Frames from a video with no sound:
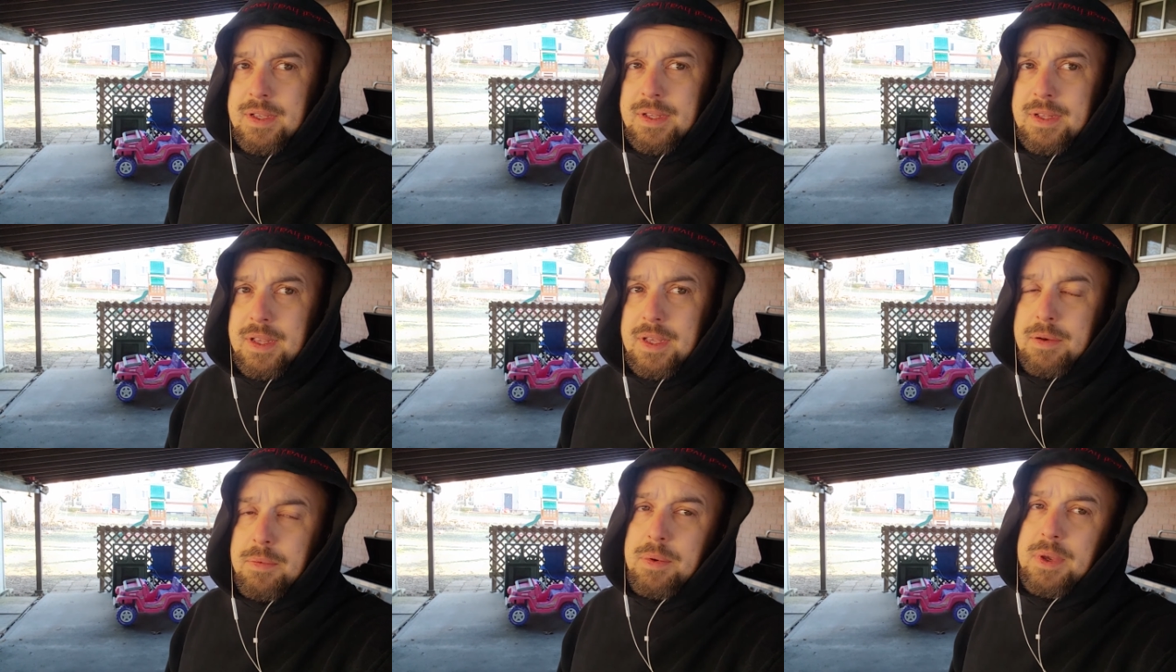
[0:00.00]

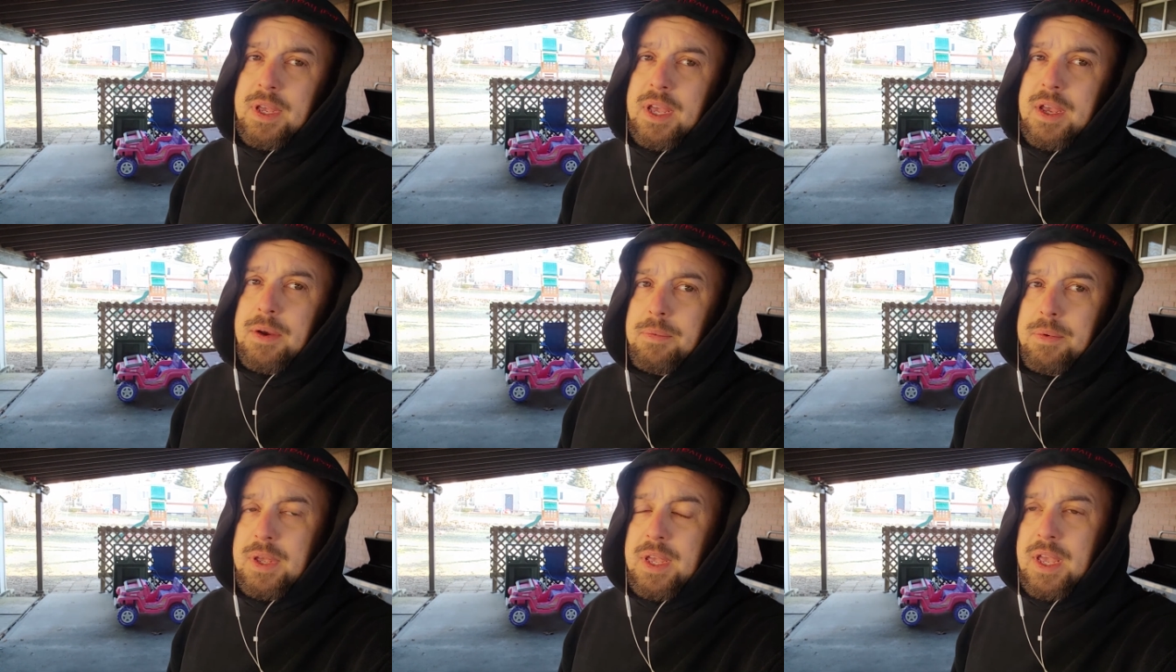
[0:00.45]
like we
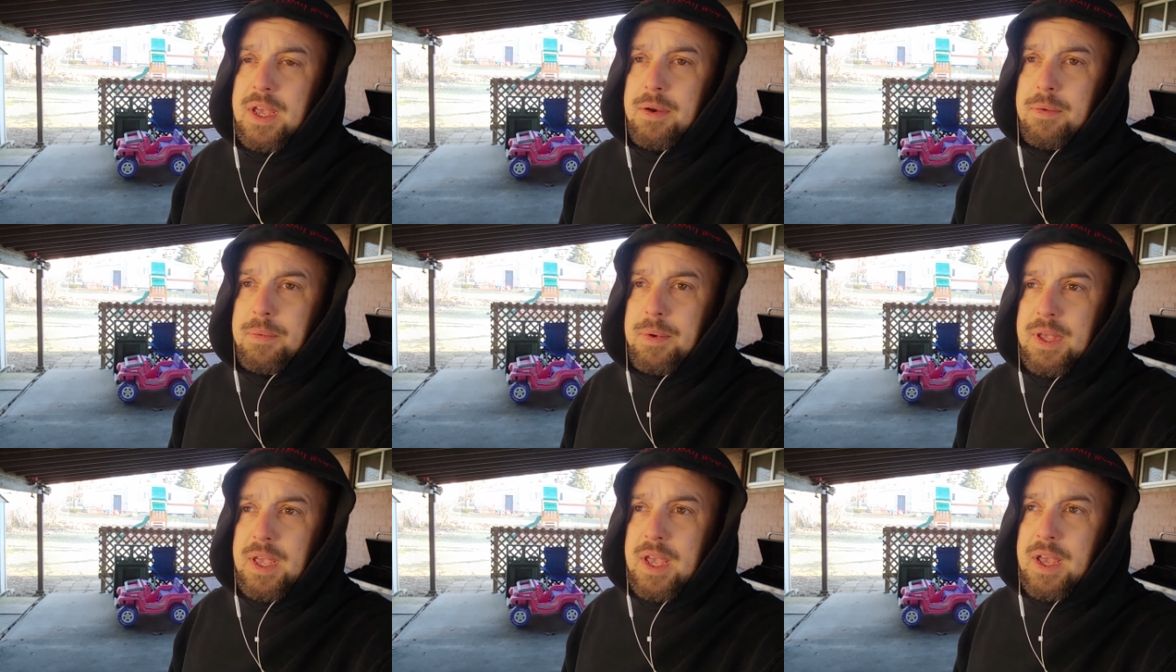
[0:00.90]
ha- we ha-
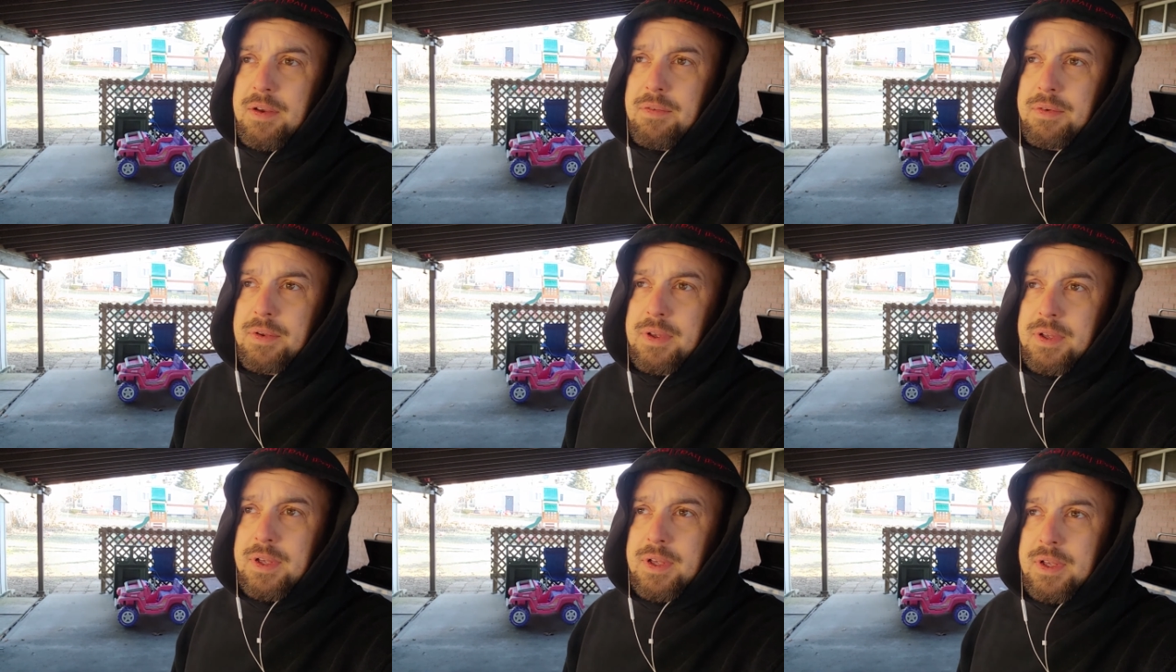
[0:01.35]
we have
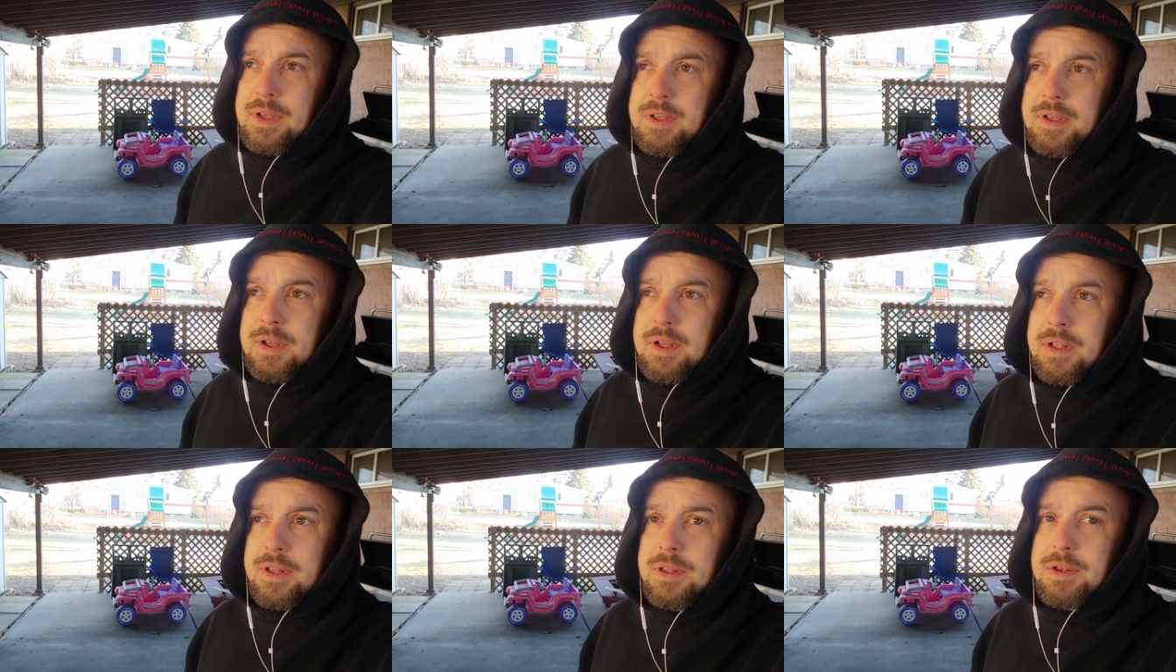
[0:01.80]

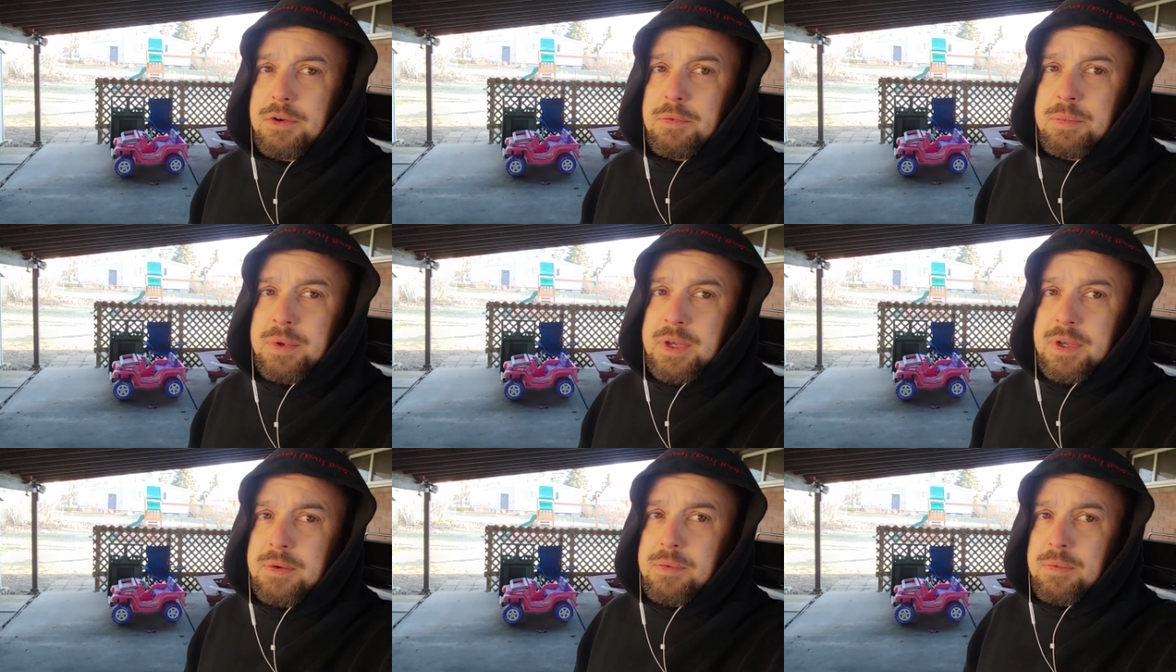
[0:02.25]
a little
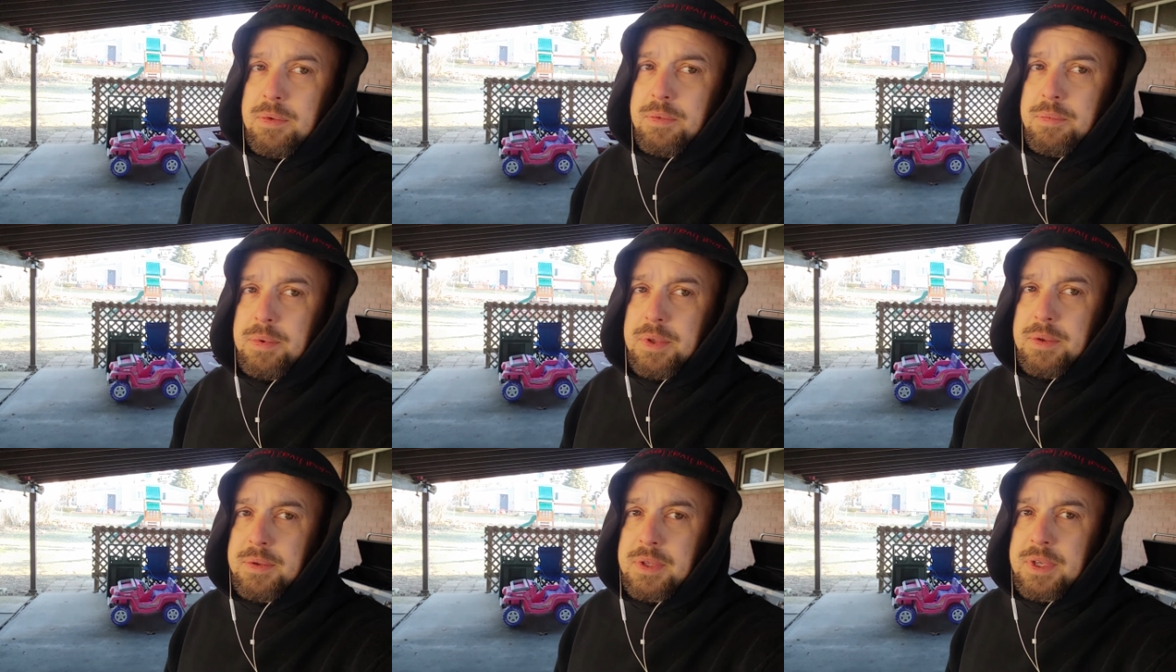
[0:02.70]
bit, we'll
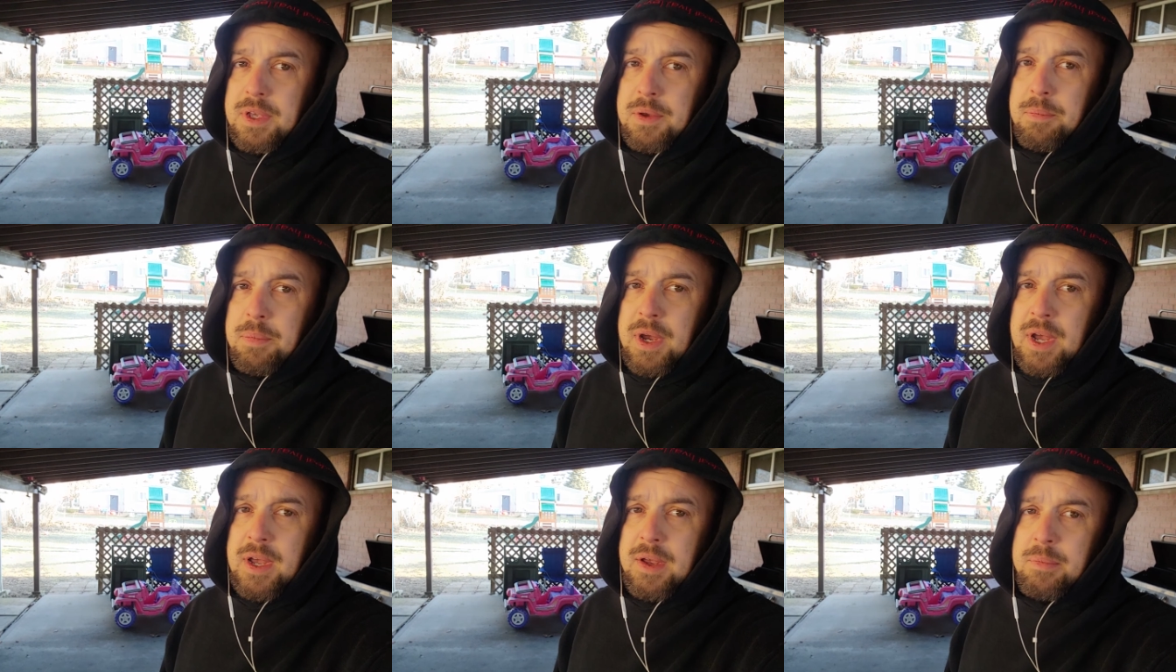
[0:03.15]
be able to get
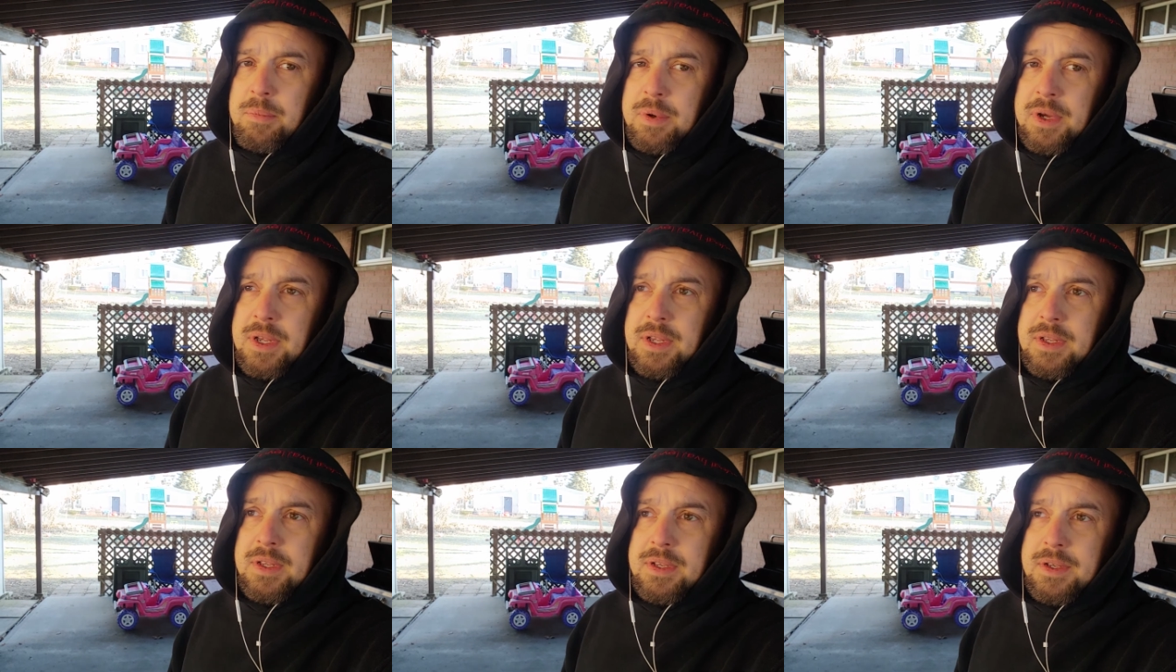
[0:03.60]
by, but